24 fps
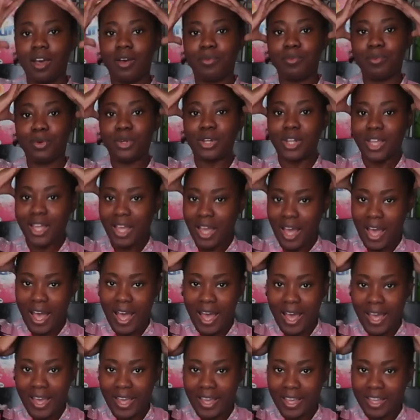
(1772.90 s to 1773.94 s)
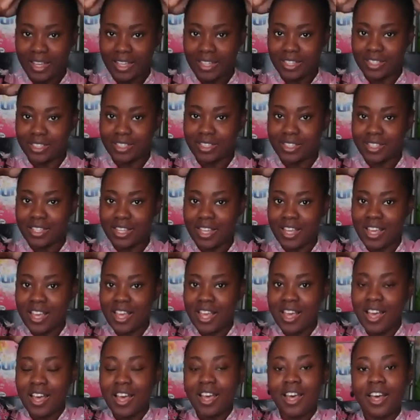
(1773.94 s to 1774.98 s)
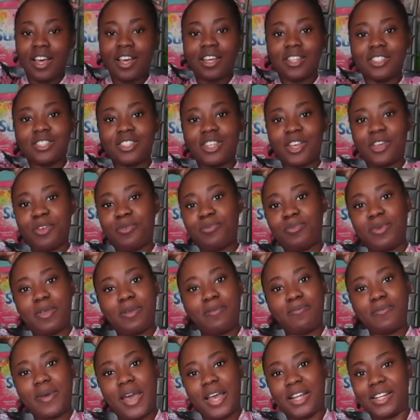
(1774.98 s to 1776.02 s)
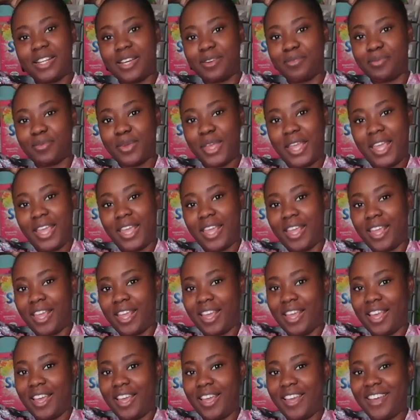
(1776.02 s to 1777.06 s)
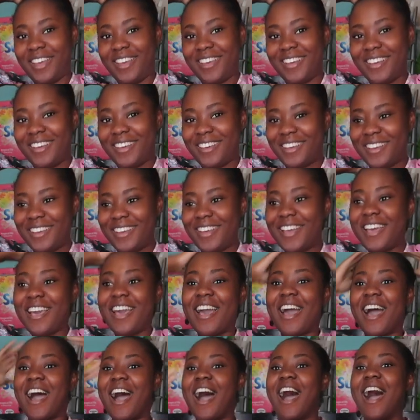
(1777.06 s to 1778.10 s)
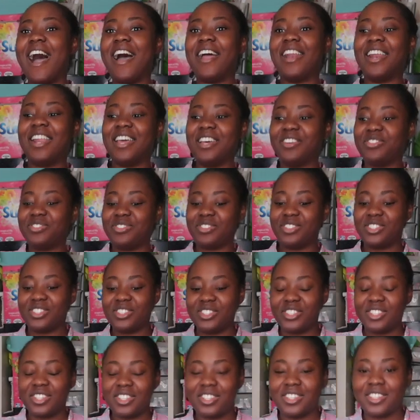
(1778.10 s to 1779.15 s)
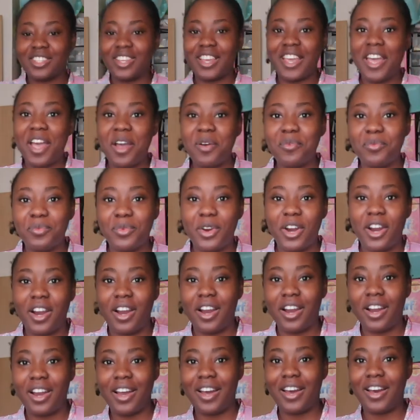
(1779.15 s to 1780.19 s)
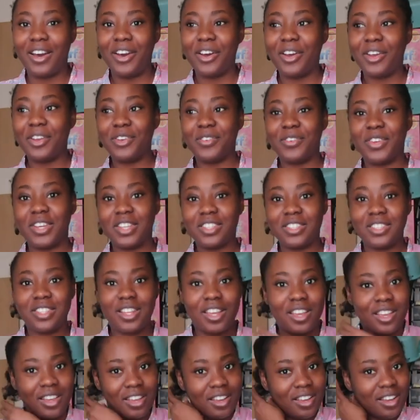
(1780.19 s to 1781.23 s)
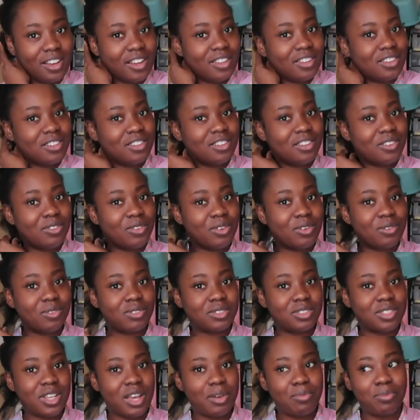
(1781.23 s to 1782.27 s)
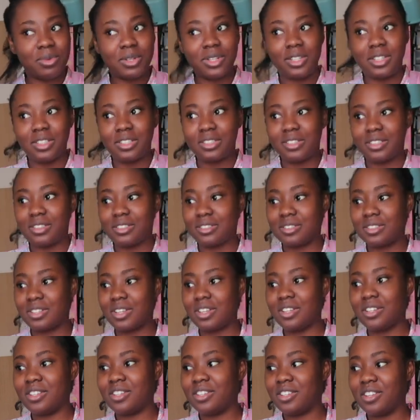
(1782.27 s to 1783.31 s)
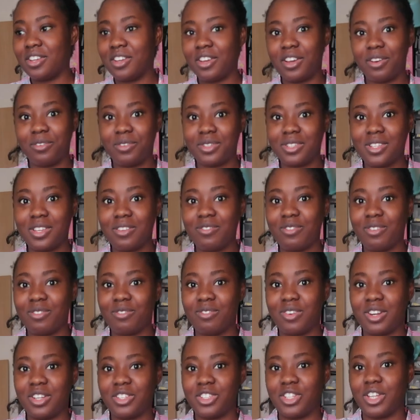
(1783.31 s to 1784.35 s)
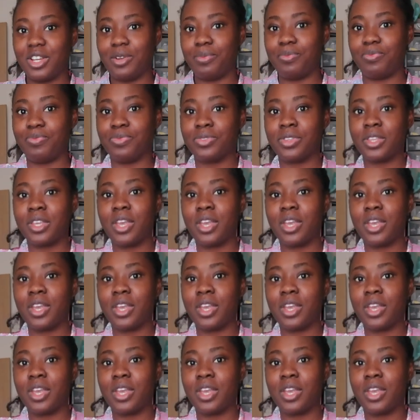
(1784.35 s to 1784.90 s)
Morning, guys. Don't be mad at me. I left the camera at home yesterday. I don't know what was happening. I don't know, I wasn't even rushing.